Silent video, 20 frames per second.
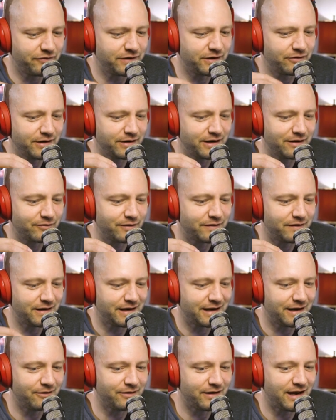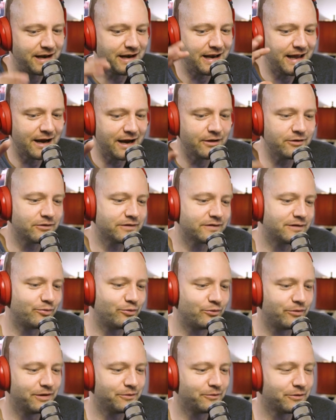figuring everything out. And now you're at the
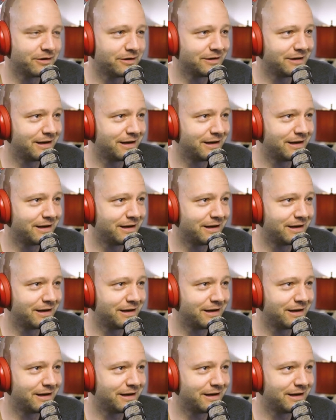point where you're